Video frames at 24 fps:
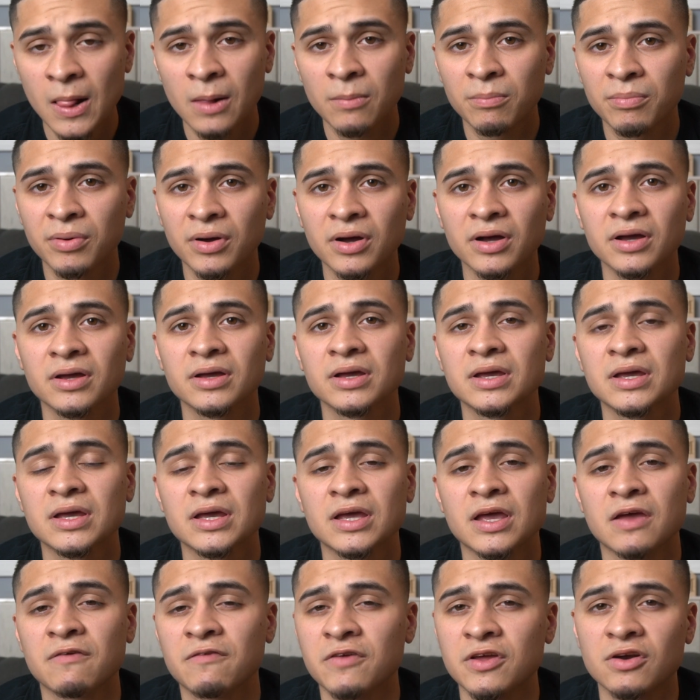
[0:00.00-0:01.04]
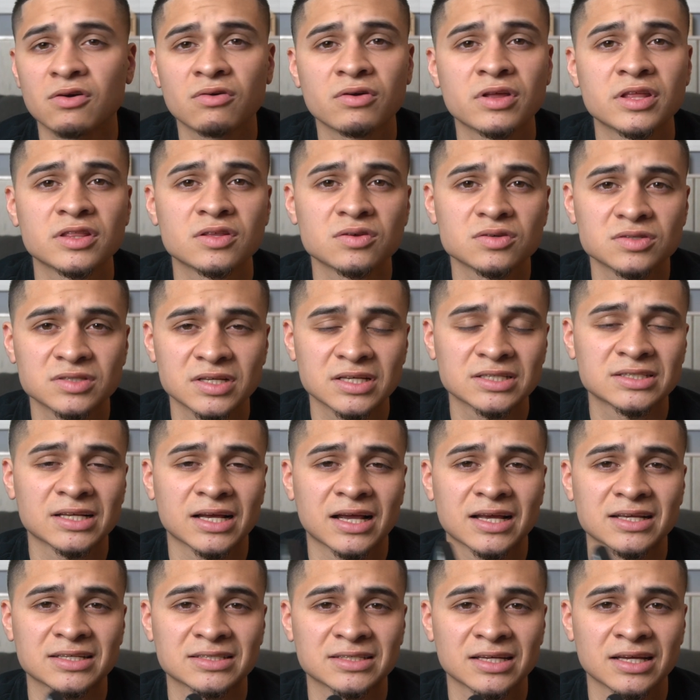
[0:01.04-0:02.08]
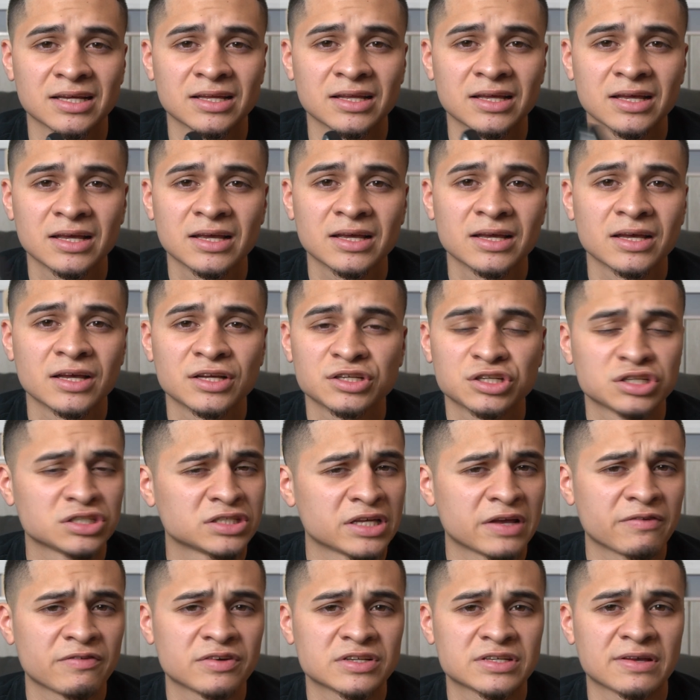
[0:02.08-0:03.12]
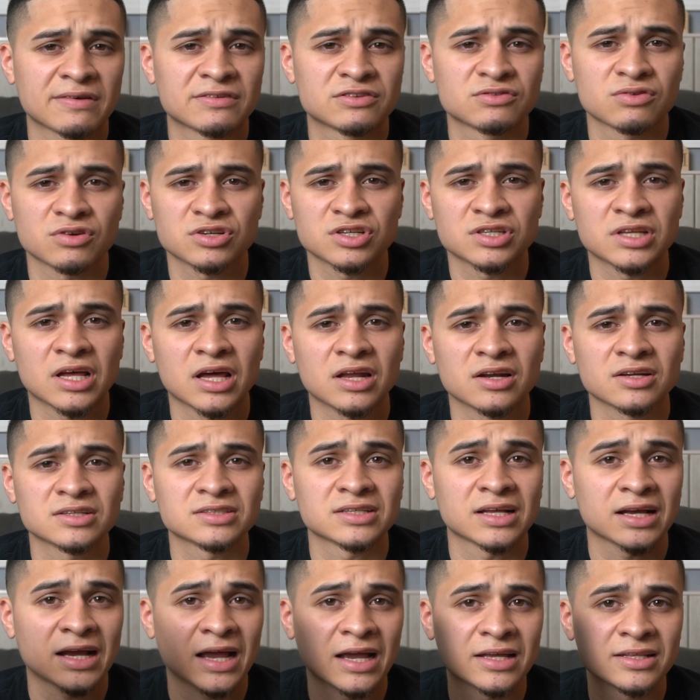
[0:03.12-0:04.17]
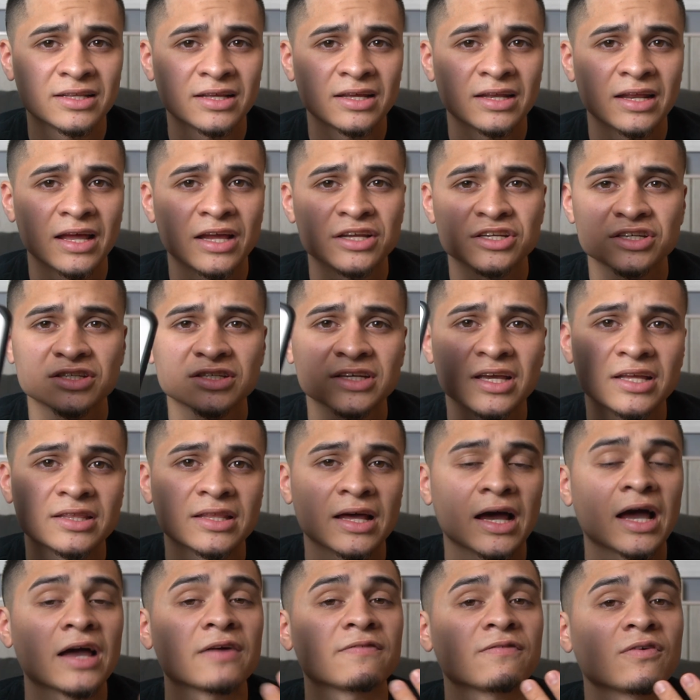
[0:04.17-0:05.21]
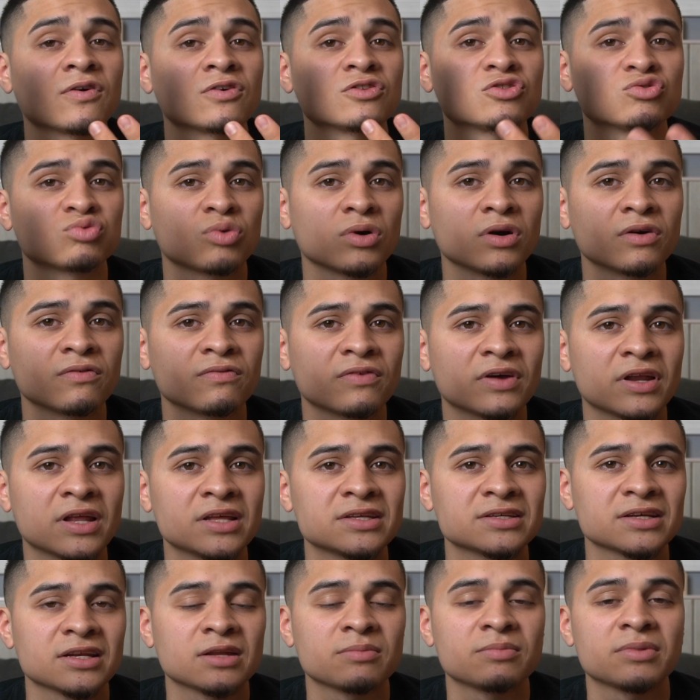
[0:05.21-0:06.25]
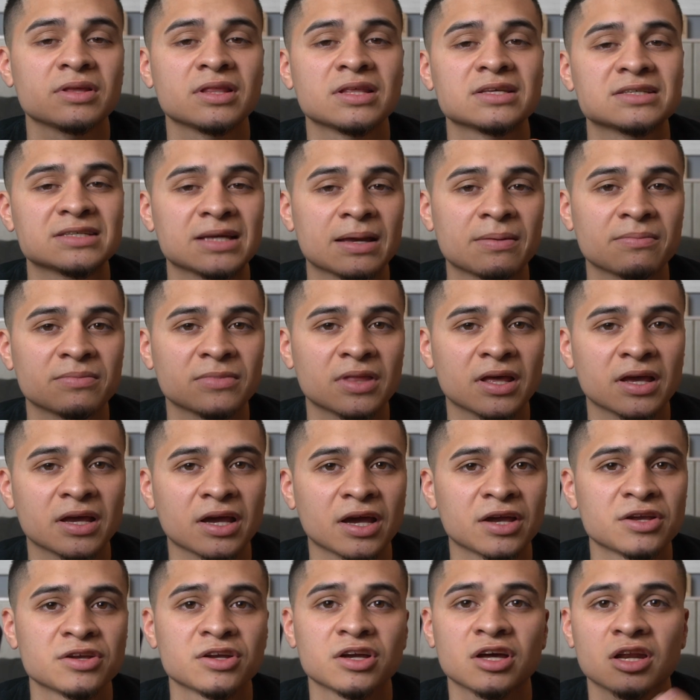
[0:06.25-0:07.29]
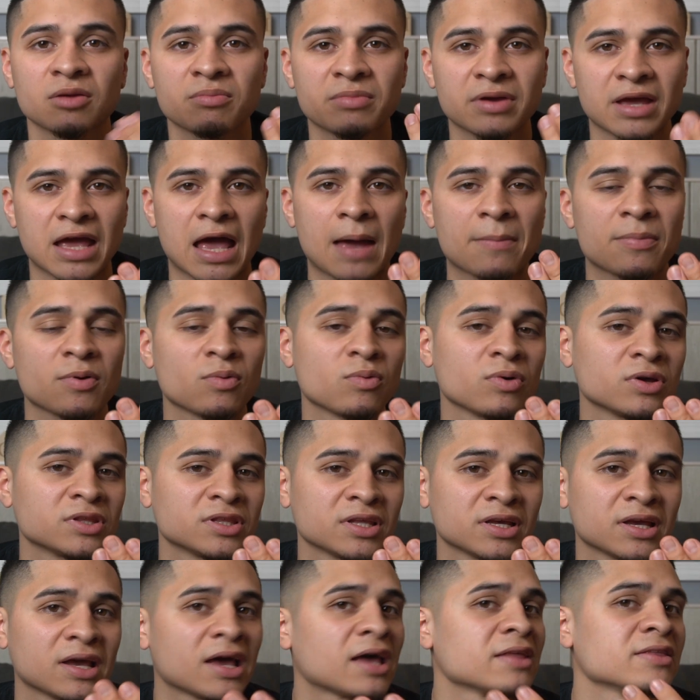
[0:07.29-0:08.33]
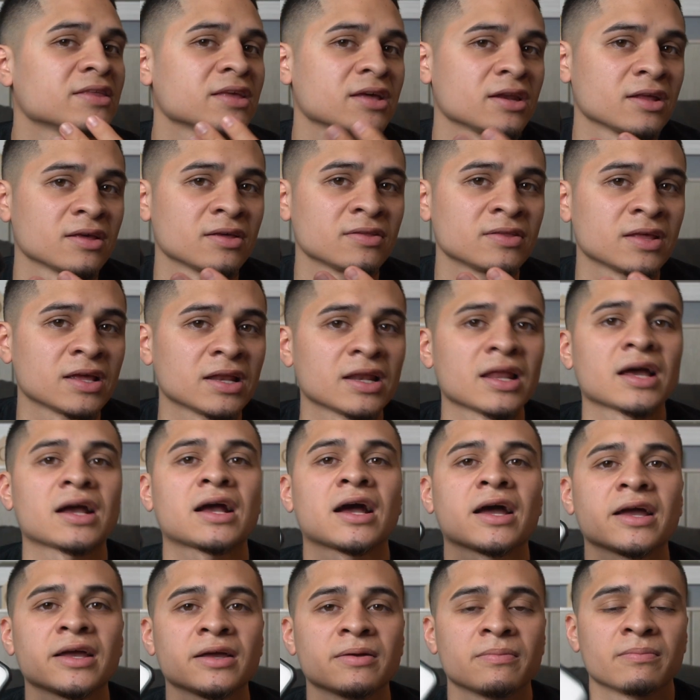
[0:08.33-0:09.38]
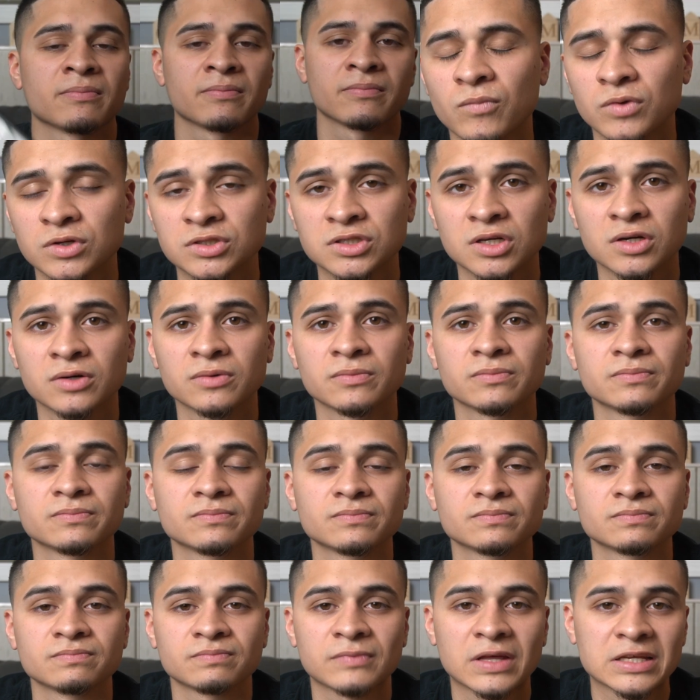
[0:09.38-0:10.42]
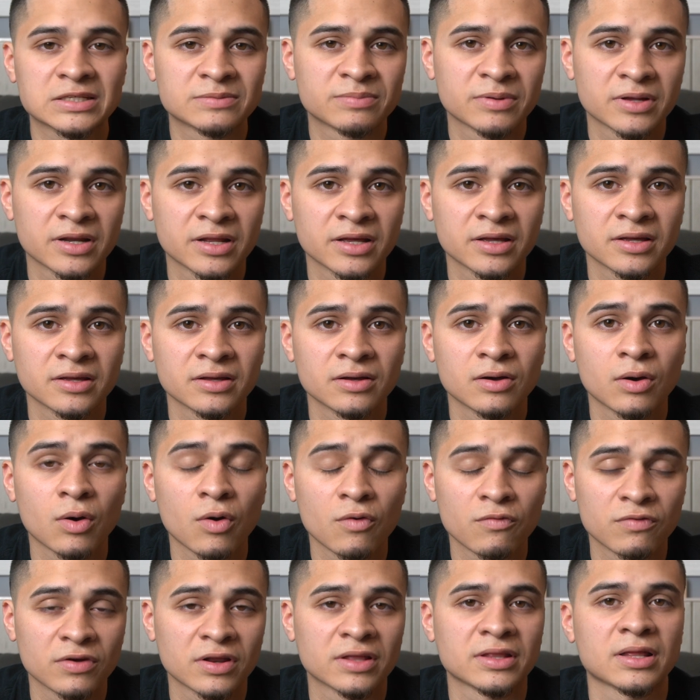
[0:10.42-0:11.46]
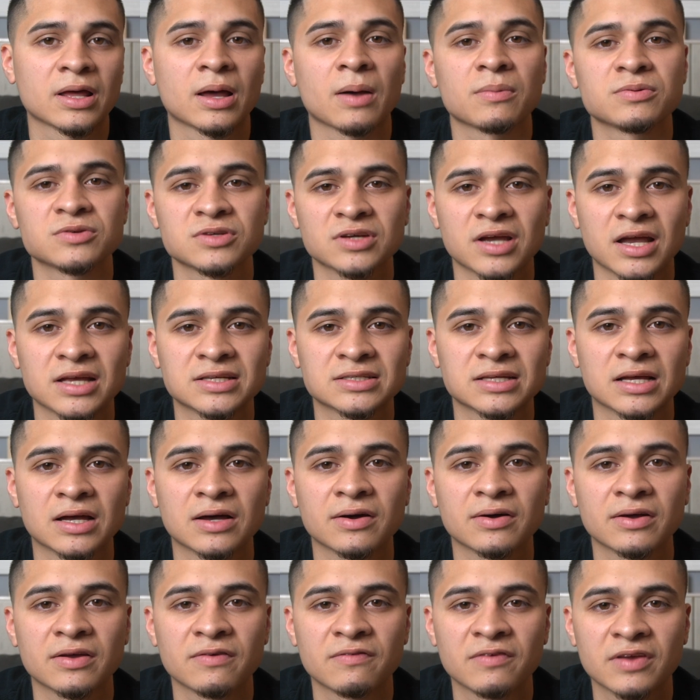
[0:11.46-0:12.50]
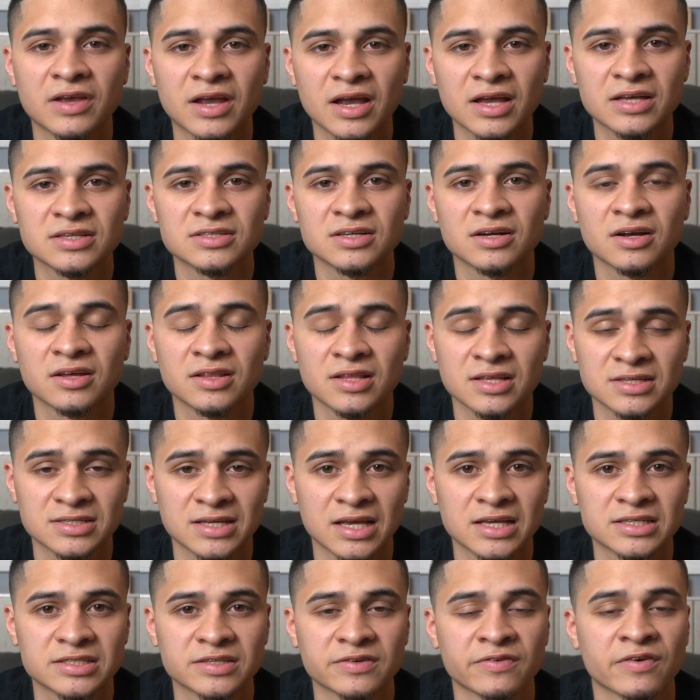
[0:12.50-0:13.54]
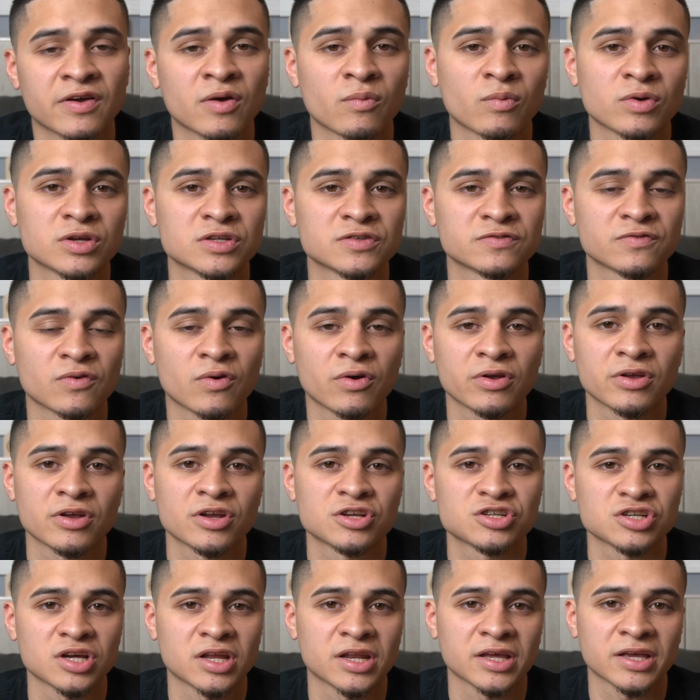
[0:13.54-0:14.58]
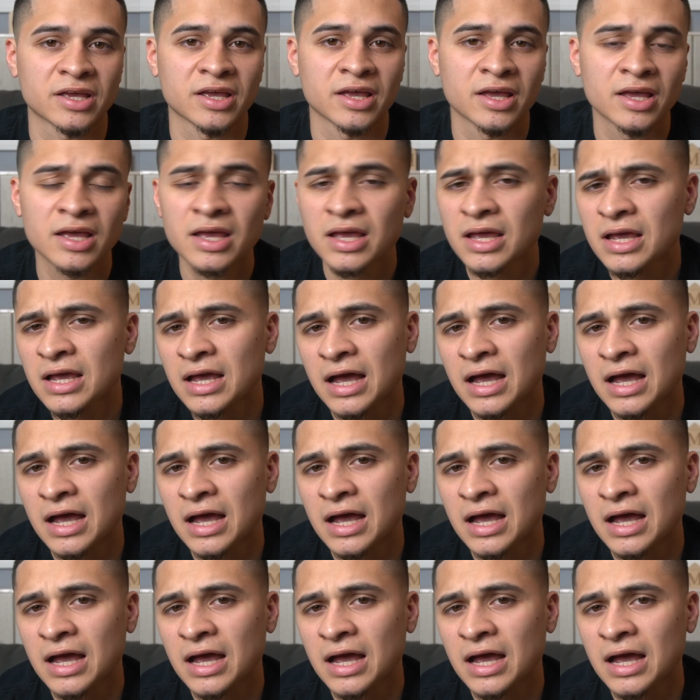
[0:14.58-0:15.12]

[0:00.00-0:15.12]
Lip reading: But if you don't need those things, like I said, just save yourself $200 like I did and just get the iPhone 12, and it's going to be the same thing and you're going to be happy with it at the end of the day like I am. So that's been it. Hopefully that helps you guys out if you guys are undecisive on which phone you're trying to get.